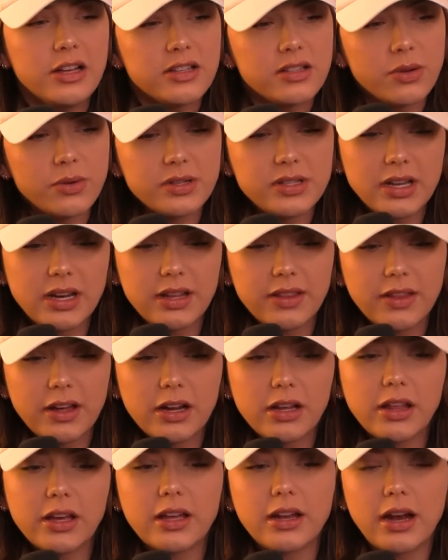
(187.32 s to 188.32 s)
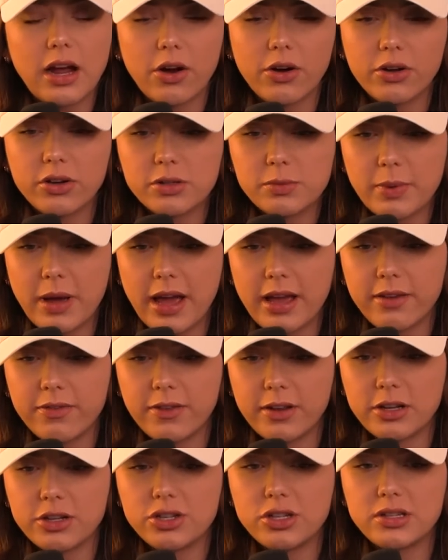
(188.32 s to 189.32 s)
So we're sitting there, an hour goes by. He
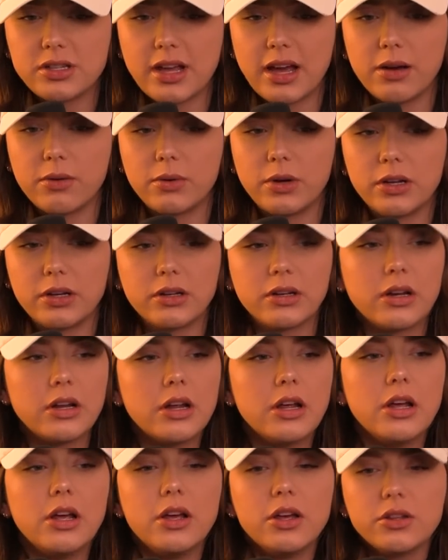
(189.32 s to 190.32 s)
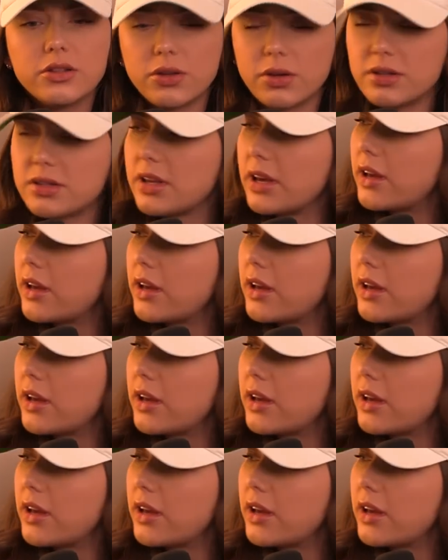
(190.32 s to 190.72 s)
finishes that one. So he's